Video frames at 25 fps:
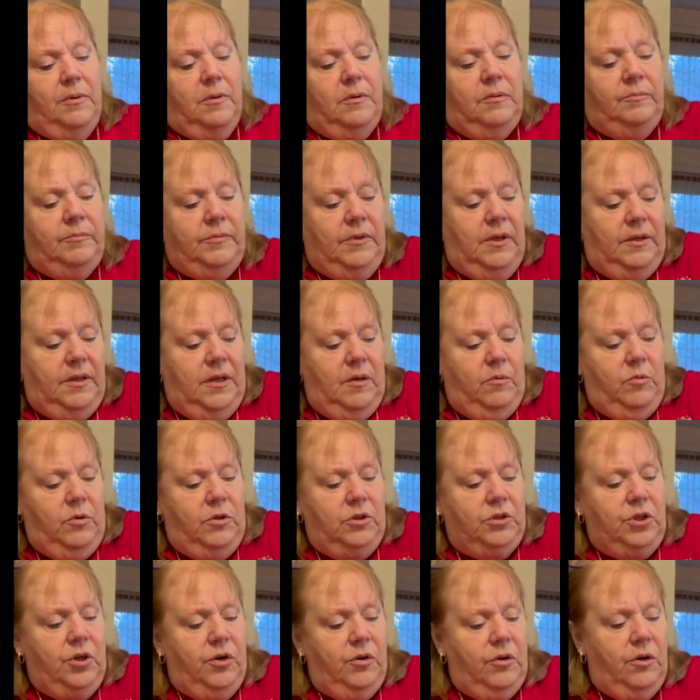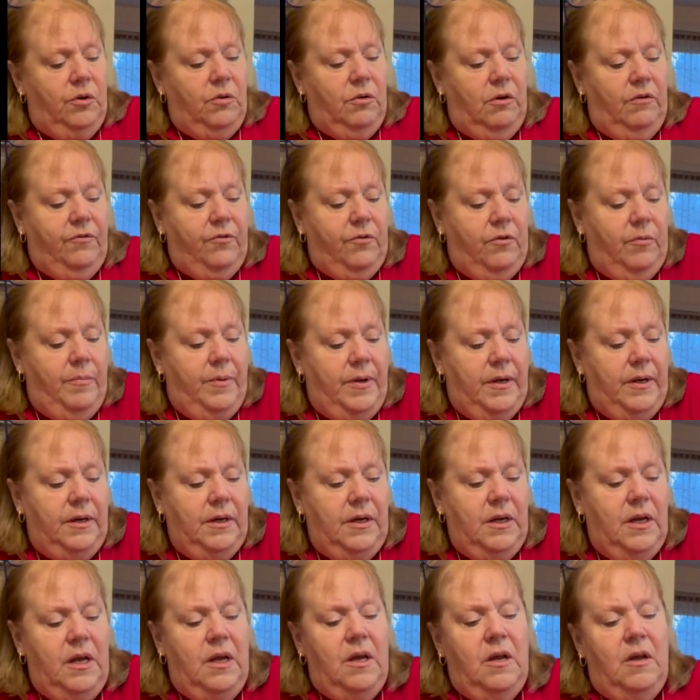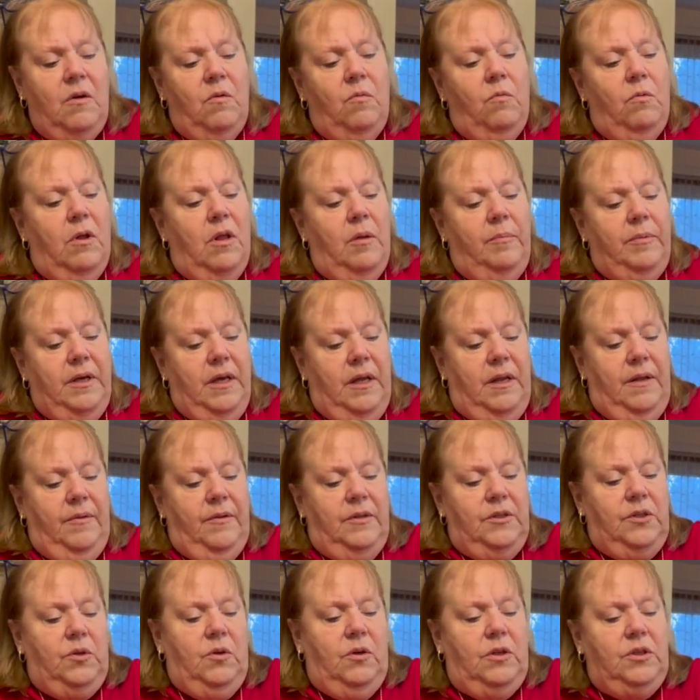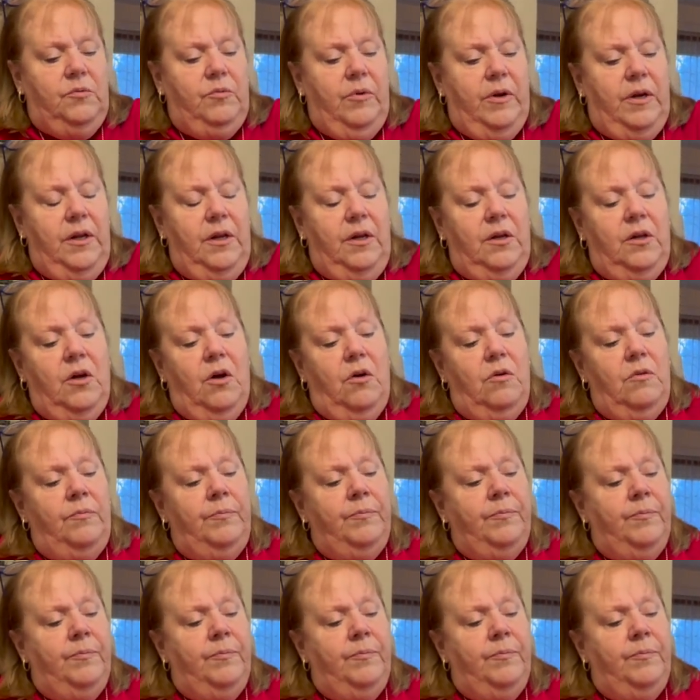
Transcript: and then we'll turn it off for a bit while I'm getting the sauce ready to go.